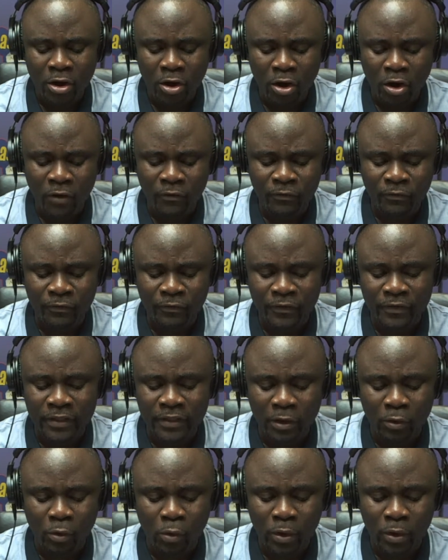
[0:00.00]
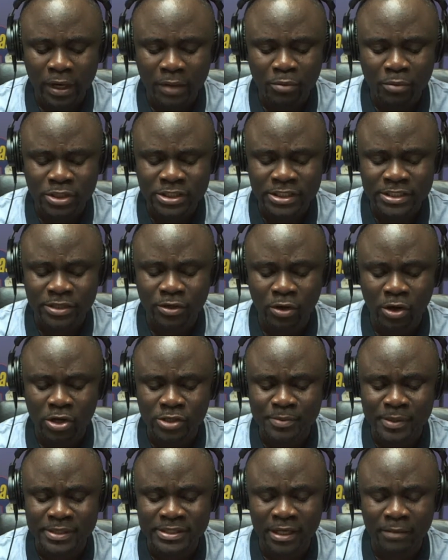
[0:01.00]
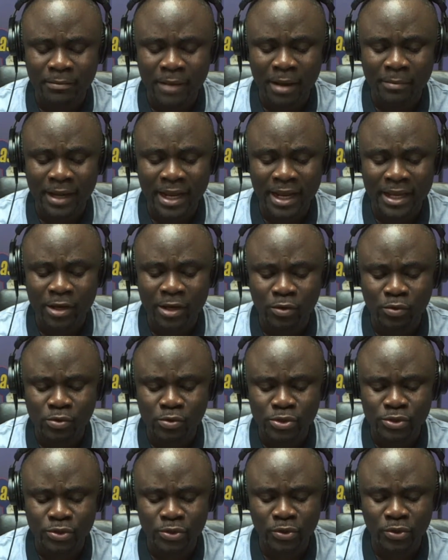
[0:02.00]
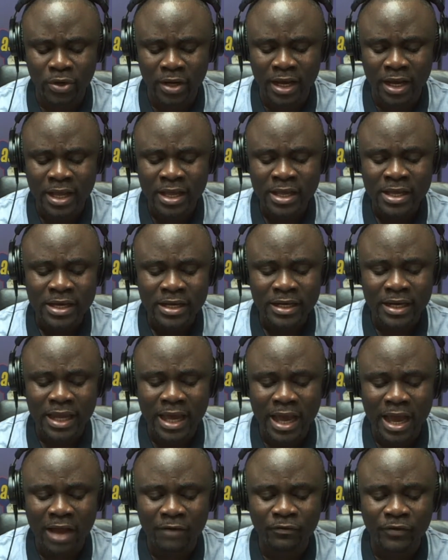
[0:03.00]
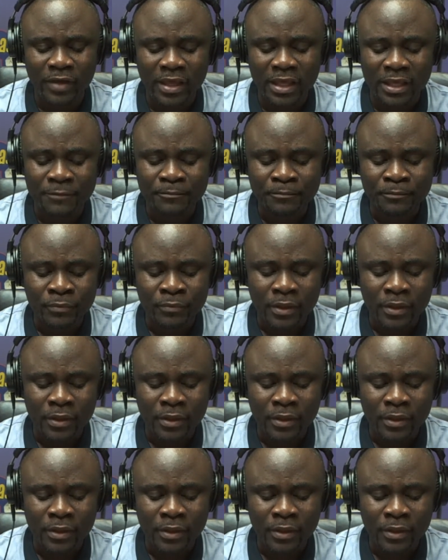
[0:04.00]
of the Kolebu Teaching Hospital, Babakayan, who was to do her now. Afe,